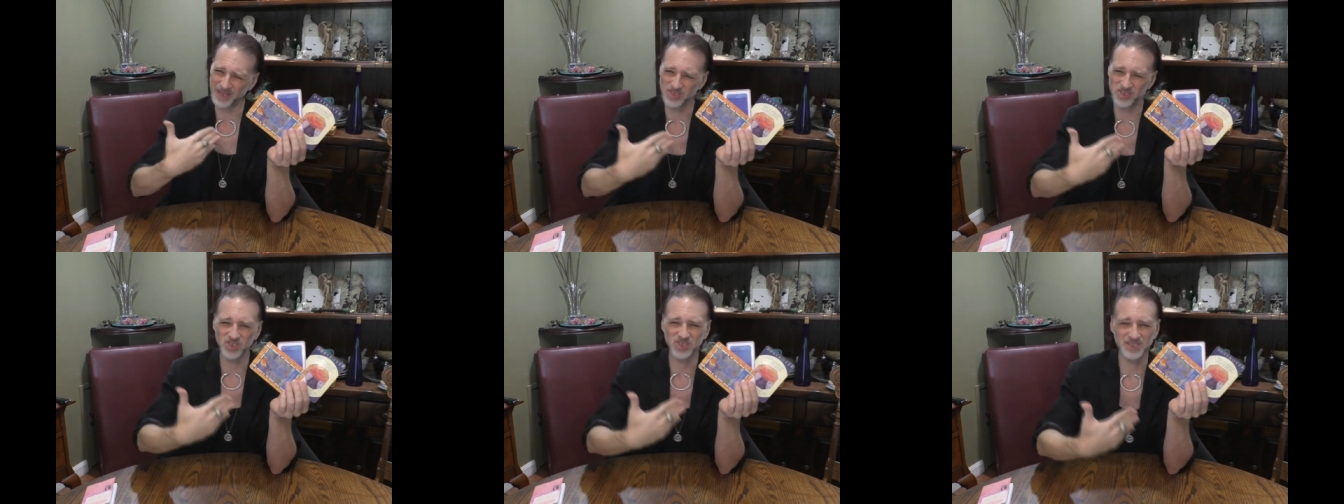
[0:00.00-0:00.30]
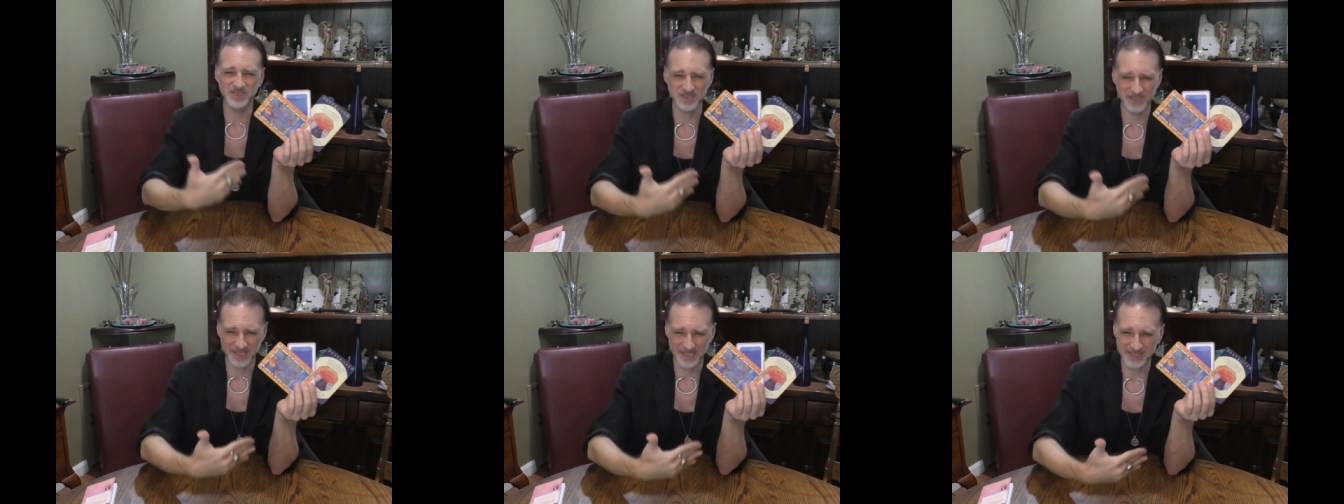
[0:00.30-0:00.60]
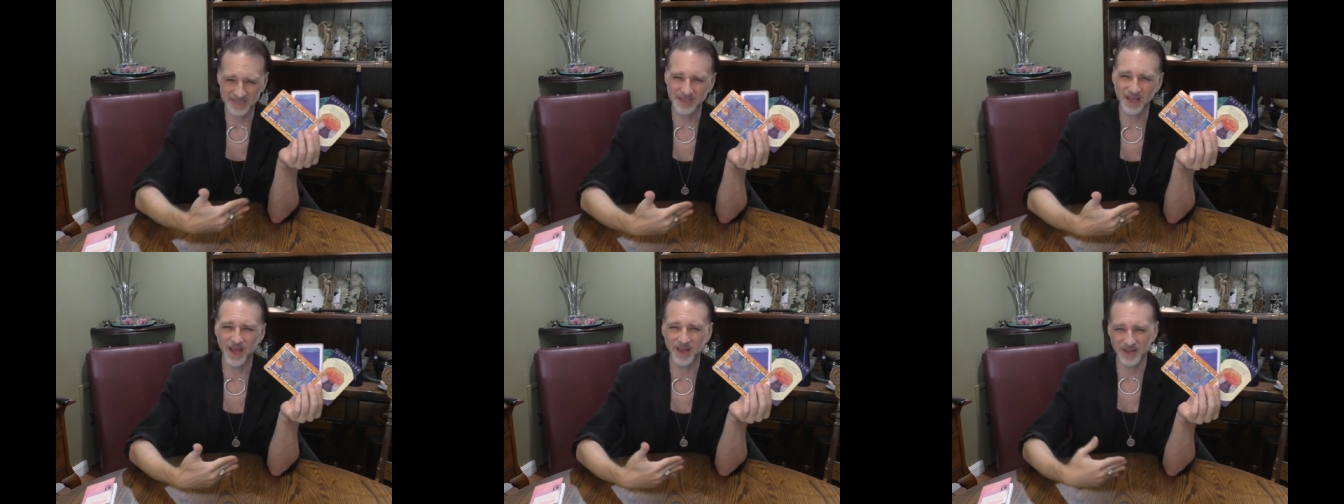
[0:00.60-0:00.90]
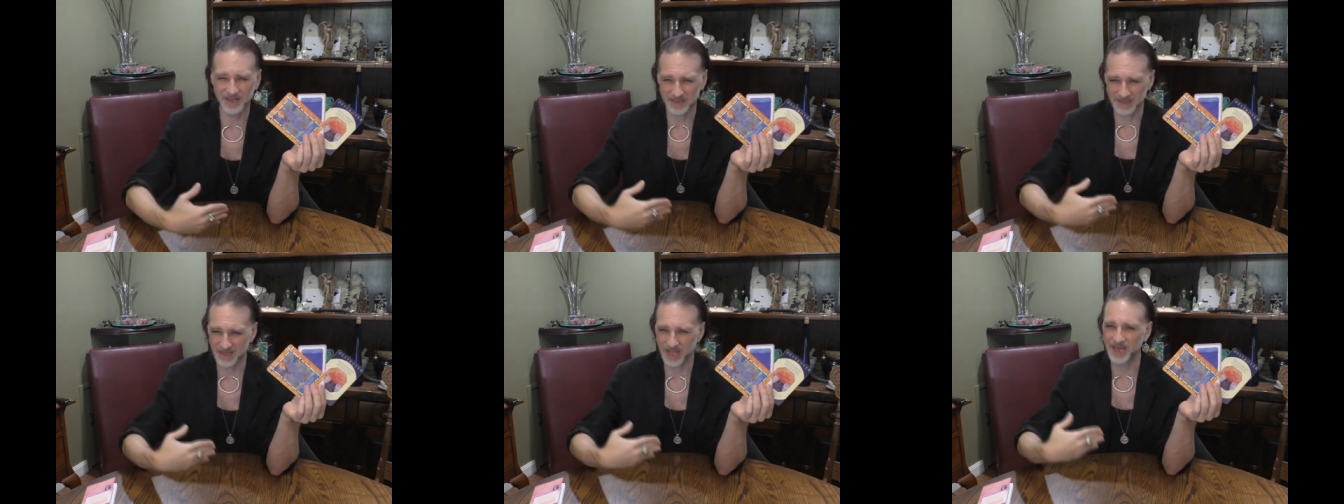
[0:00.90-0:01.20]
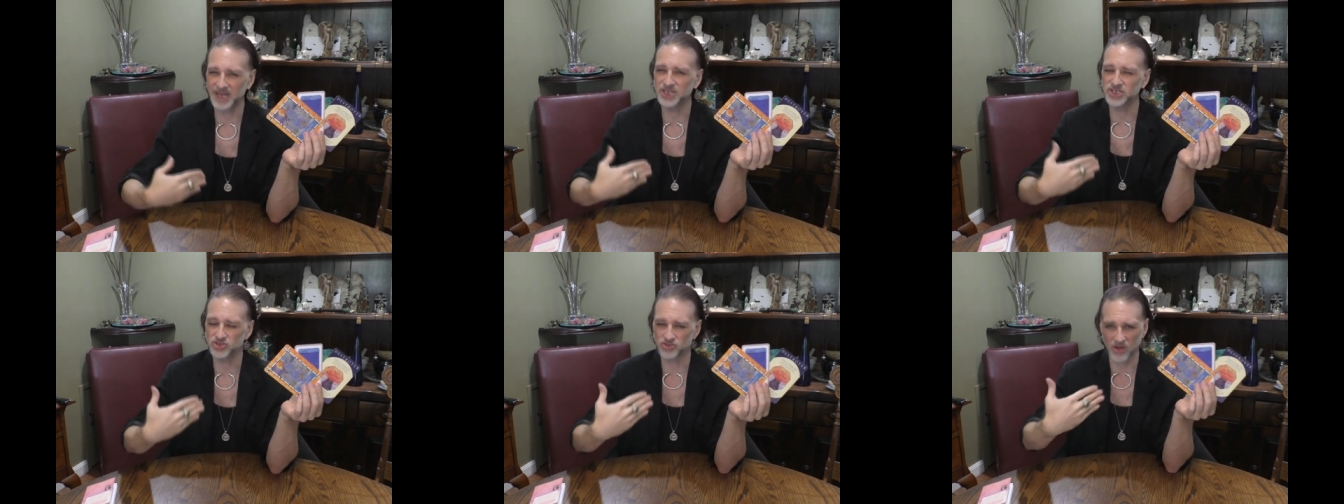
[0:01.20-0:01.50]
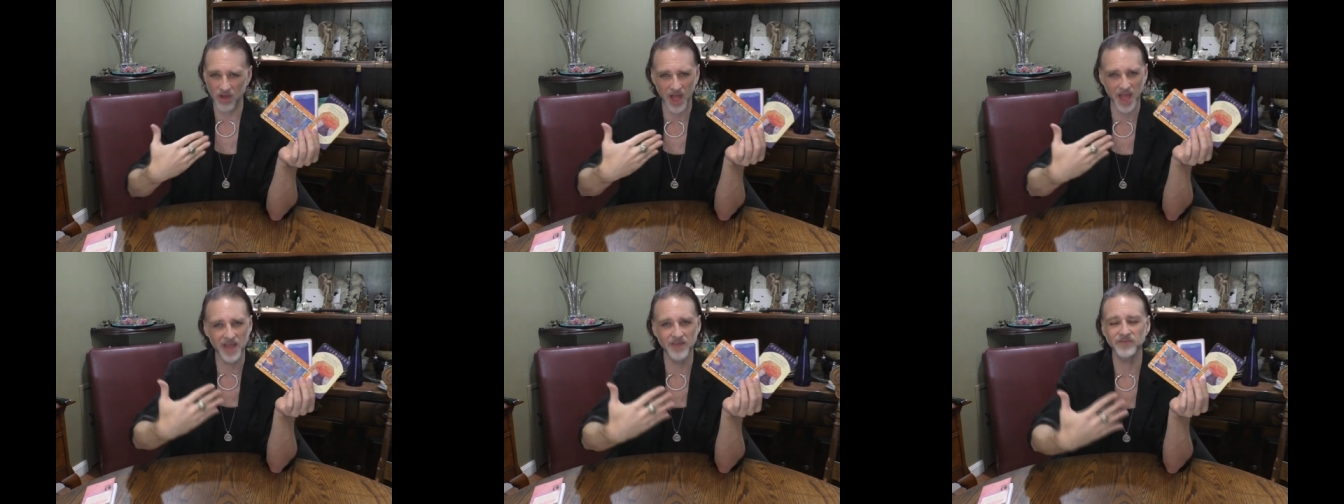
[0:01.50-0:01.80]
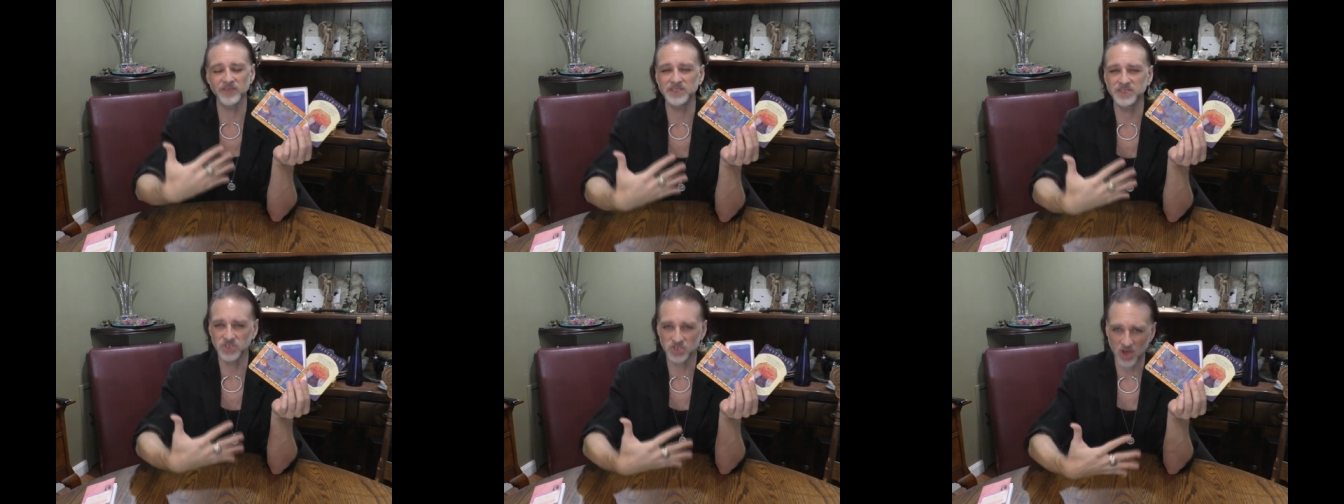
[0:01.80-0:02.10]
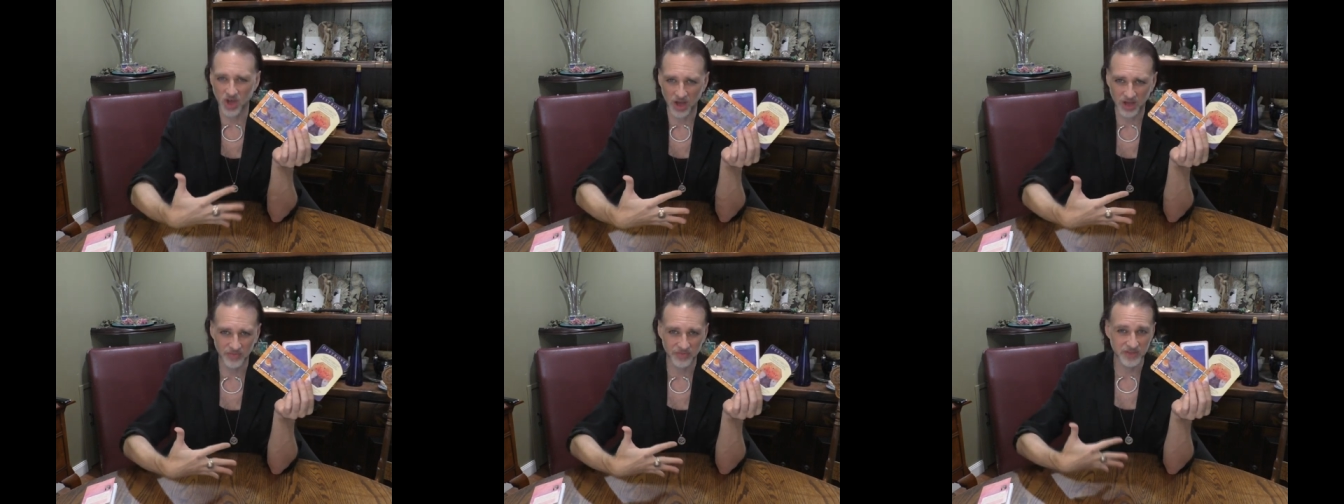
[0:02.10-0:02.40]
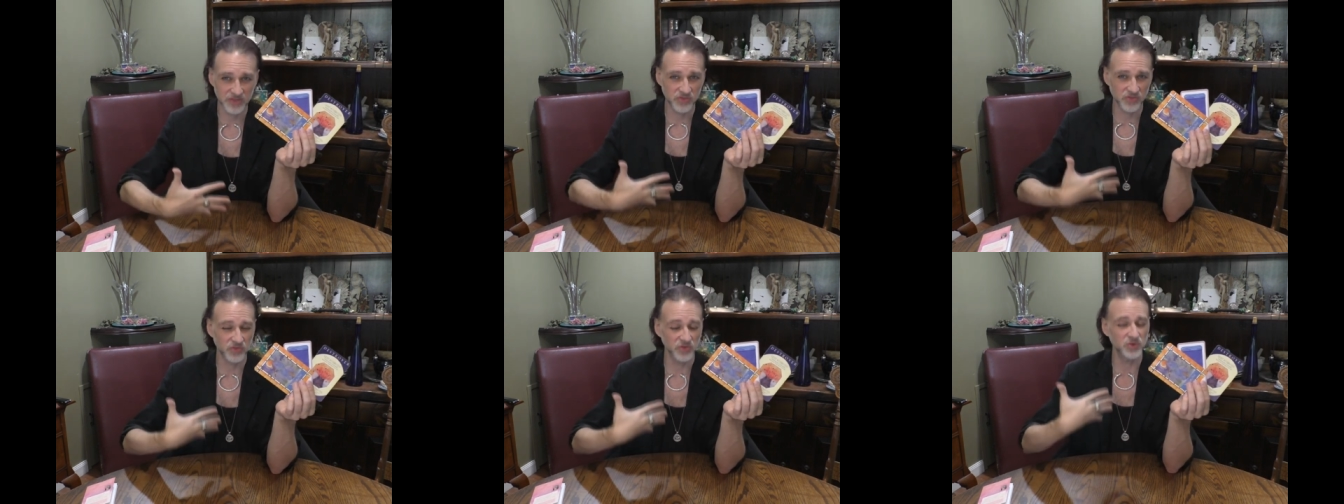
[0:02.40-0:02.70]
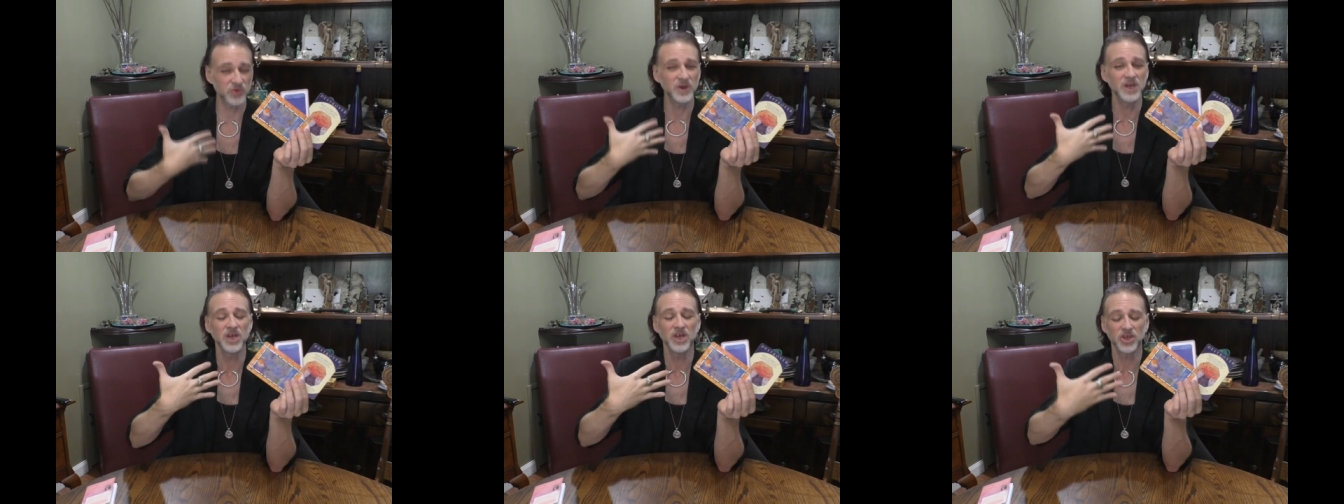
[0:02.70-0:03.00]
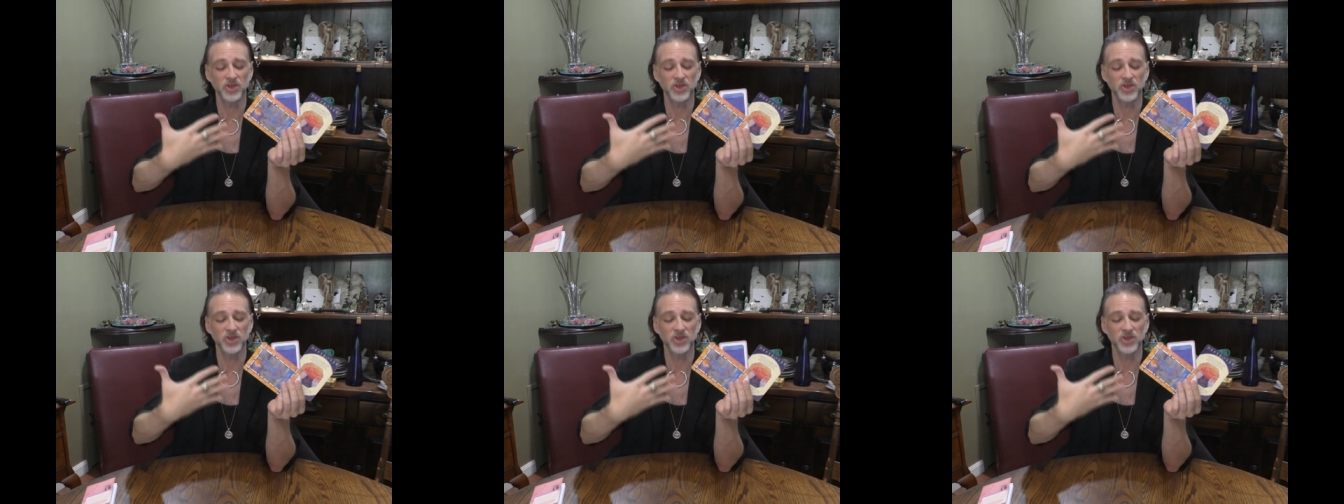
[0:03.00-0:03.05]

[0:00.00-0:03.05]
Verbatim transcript: Just let's not let it drive. Let's talk this through.